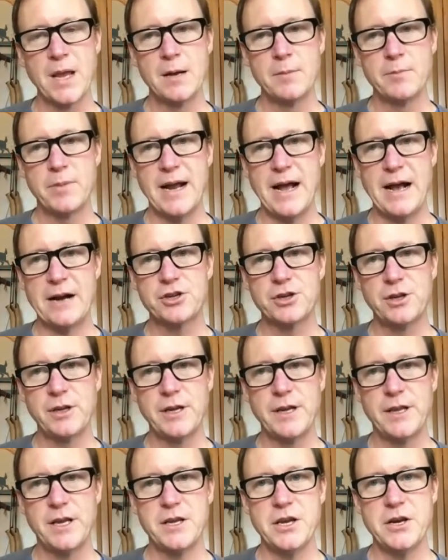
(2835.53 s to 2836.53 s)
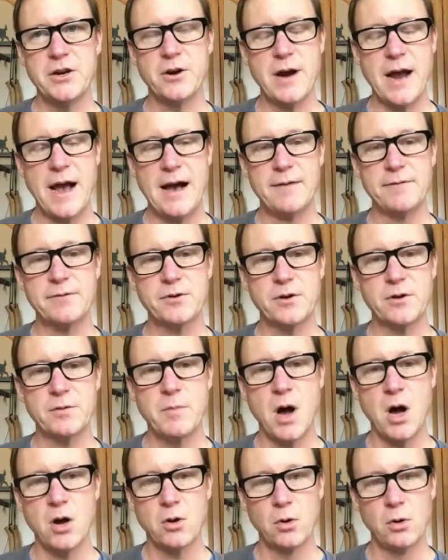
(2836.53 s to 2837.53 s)
but actually the year after
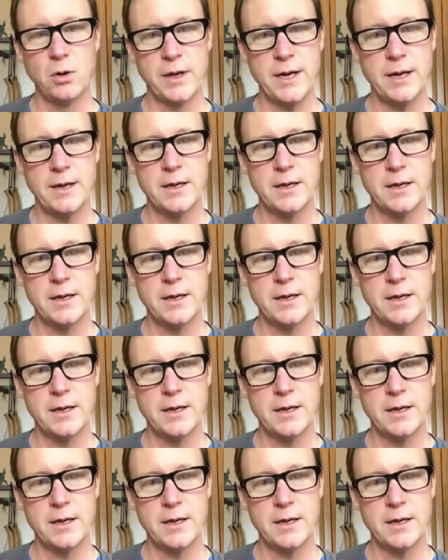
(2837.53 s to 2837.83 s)
Mongolia